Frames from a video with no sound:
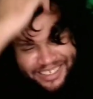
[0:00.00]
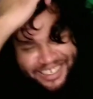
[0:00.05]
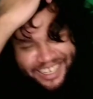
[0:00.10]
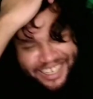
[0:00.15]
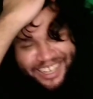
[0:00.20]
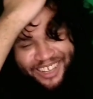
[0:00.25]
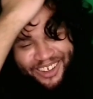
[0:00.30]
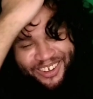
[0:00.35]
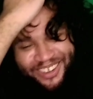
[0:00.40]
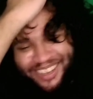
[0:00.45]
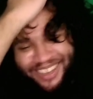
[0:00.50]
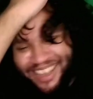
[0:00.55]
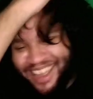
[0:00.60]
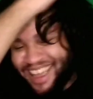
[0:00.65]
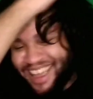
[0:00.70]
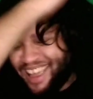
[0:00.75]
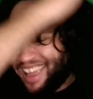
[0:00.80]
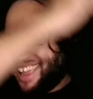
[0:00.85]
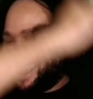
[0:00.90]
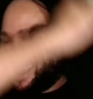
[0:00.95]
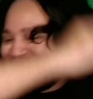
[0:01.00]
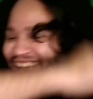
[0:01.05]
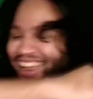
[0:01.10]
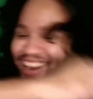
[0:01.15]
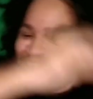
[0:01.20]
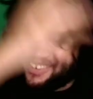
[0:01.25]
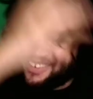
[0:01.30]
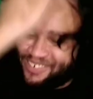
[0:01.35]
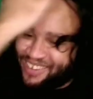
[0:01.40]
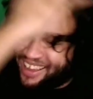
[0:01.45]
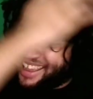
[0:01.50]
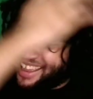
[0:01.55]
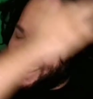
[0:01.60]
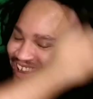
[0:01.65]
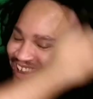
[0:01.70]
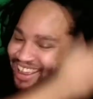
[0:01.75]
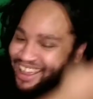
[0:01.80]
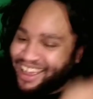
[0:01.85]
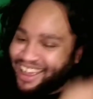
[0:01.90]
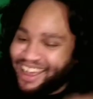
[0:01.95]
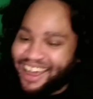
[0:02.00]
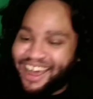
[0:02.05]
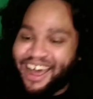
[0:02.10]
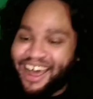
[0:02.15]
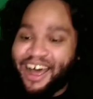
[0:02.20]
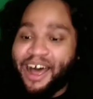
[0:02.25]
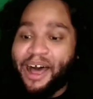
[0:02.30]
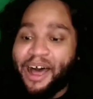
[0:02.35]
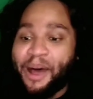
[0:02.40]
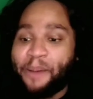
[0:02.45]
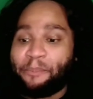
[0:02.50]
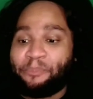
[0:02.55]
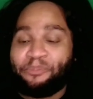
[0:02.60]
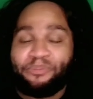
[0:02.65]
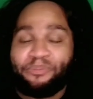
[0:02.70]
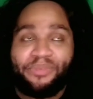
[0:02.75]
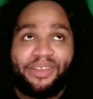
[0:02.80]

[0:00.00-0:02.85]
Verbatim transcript: So, anyway, um.